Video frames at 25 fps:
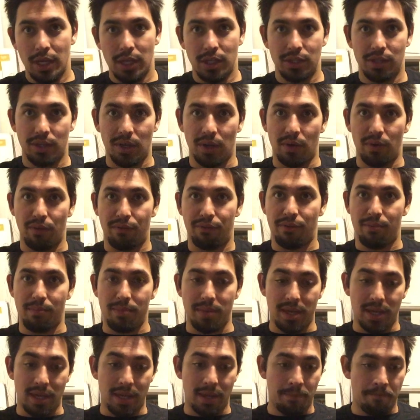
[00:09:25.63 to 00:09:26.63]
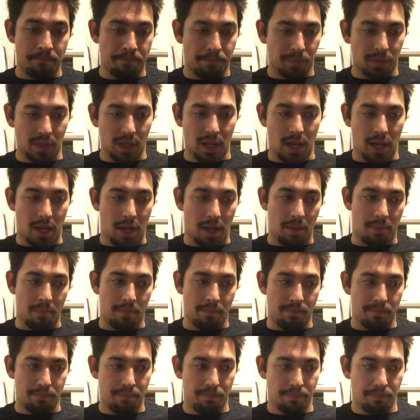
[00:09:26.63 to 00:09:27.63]
So for me, I
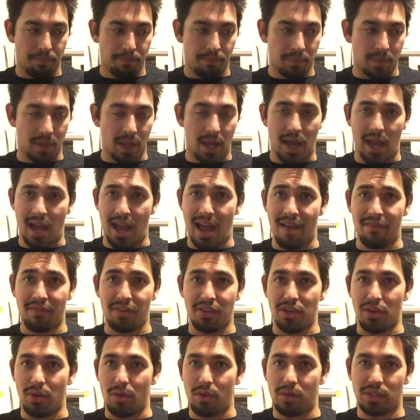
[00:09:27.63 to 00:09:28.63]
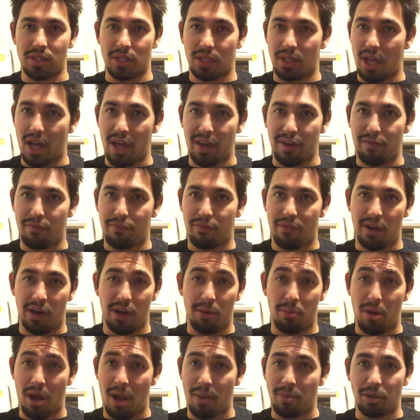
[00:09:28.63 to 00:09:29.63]
haven't used a lot of very
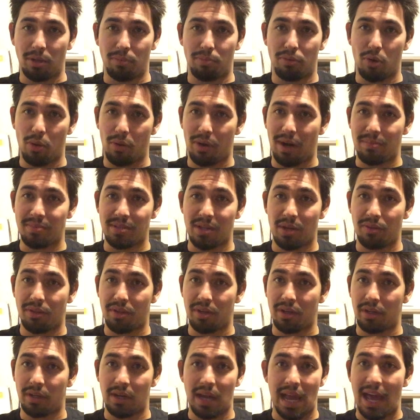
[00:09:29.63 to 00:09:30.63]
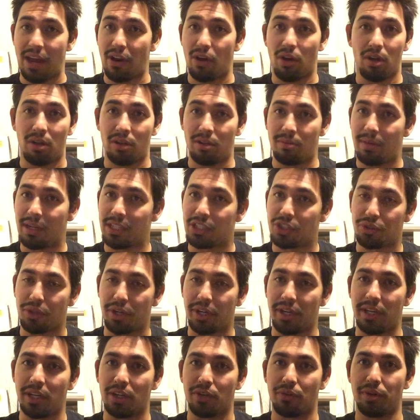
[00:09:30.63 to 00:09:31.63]
popular programs out there at all in my
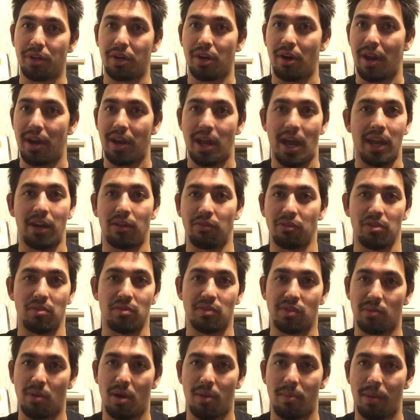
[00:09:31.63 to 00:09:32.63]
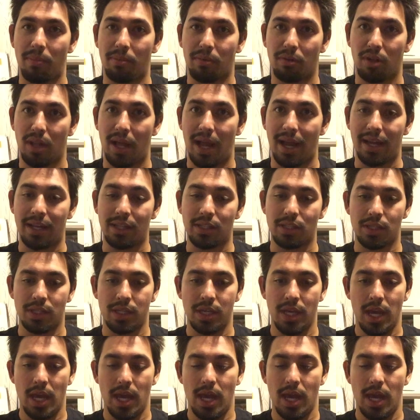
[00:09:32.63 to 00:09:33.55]
training career, and I don't use them on my clients.